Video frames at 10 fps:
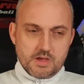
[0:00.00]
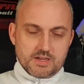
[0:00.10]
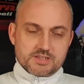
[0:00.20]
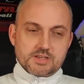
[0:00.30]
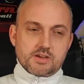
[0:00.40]

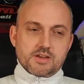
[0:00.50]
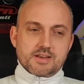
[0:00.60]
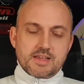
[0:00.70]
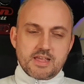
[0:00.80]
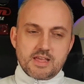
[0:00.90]
I
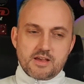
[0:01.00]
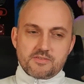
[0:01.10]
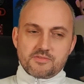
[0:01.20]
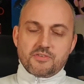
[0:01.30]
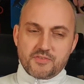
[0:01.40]
certainly
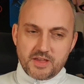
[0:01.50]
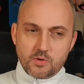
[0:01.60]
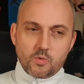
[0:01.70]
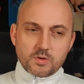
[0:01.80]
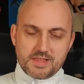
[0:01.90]

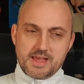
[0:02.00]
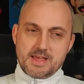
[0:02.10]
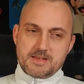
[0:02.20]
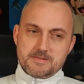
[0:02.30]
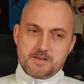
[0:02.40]
feel
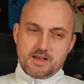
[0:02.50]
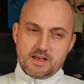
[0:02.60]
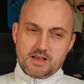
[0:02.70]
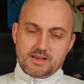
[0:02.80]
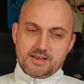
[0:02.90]
that
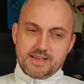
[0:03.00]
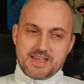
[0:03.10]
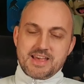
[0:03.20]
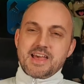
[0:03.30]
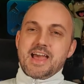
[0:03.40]

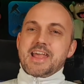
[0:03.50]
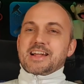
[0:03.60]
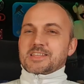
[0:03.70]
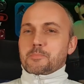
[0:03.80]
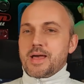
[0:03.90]
he, he
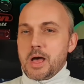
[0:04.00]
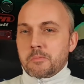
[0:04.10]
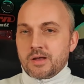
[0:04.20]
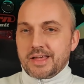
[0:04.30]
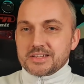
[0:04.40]
had the better
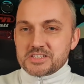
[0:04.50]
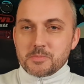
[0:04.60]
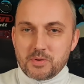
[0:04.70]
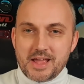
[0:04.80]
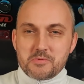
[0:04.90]
players to
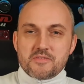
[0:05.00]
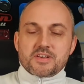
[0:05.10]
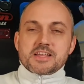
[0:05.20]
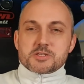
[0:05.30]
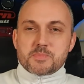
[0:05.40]
play with.
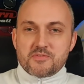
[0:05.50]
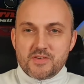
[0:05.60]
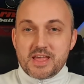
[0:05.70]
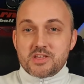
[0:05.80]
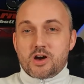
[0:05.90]
Let's be
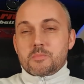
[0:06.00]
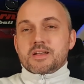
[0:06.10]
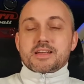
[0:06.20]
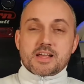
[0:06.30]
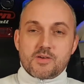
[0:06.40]
fair,
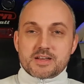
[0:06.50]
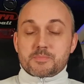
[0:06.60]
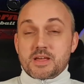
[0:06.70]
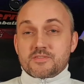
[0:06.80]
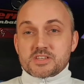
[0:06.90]
Yarmolenko had a
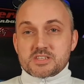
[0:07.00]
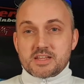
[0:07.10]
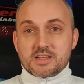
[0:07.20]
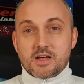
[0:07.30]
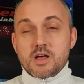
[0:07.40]
bit of a
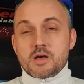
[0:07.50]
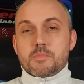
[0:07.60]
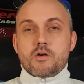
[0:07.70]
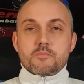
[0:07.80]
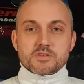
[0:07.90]
stinker.
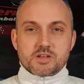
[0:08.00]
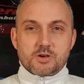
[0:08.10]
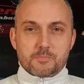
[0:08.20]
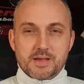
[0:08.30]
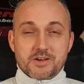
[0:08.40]
Bowen was a
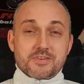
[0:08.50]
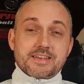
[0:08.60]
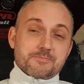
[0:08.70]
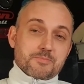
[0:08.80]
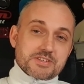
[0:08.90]
lot better and
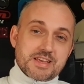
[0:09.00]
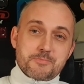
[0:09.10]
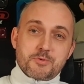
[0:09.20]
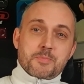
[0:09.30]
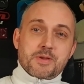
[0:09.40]
he was
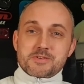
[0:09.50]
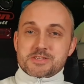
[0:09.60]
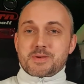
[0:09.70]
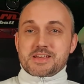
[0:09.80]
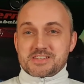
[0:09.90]
able to play with
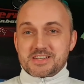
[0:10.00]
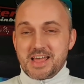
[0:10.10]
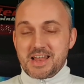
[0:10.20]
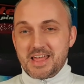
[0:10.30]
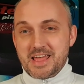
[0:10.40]
Sébastien
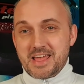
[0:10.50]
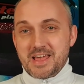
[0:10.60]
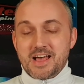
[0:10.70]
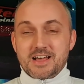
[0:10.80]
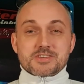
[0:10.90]
Haller.
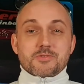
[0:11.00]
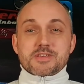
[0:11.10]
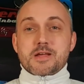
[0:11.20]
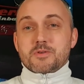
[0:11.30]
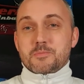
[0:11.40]
Uh, sorry, was
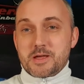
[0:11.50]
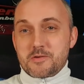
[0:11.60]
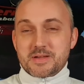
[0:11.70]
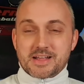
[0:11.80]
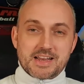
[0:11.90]
able to play
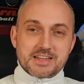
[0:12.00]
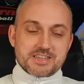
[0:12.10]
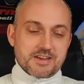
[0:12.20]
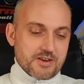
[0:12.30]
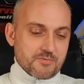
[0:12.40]
with Michail
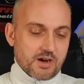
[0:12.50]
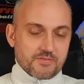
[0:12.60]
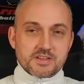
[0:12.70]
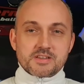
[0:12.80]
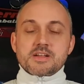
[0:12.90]
Antonio
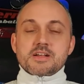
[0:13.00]
rather than